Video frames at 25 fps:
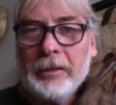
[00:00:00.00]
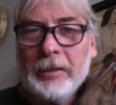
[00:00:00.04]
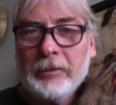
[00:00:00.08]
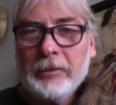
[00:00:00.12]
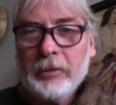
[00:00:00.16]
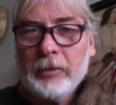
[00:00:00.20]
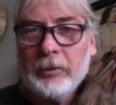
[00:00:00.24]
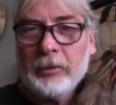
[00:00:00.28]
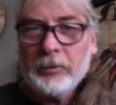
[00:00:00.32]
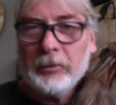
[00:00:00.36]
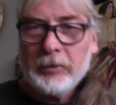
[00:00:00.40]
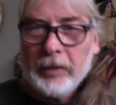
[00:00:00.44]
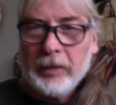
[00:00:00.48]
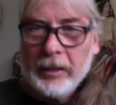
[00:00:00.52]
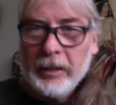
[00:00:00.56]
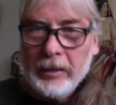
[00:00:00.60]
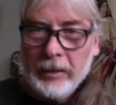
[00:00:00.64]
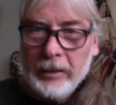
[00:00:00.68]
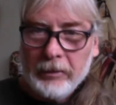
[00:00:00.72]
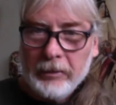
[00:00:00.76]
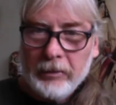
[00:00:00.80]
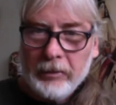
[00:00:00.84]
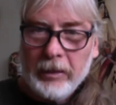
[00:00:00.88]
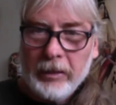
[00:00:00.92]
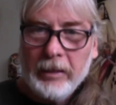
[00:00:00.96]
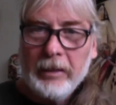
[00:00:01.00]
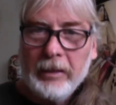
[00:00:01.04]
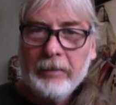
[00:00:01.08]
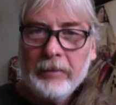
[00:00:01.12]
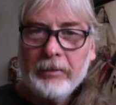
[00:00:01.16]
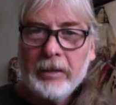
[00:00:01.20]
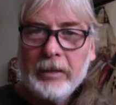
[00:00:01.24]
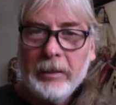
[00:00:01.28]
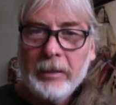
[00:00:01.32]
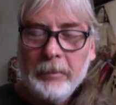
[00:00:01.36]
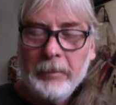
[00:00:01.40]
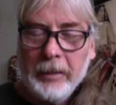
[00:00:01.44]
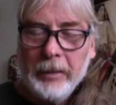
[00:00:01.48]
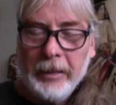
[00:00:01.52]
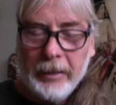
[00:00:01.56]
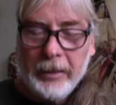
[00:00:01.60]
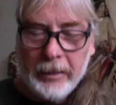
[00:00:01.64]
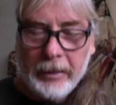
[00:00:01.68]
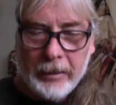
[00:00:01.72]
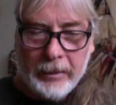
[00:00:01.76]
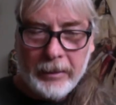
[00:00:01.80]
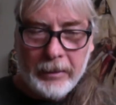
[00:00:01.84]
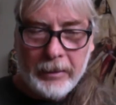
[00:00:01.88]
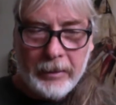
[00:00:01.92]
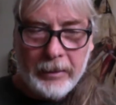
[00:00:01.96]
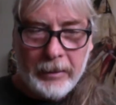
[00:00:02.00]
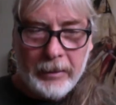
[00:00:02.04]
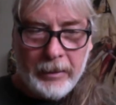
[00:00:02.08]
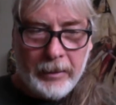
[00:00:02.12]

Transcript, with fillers: As I was saying, this idea of coming in,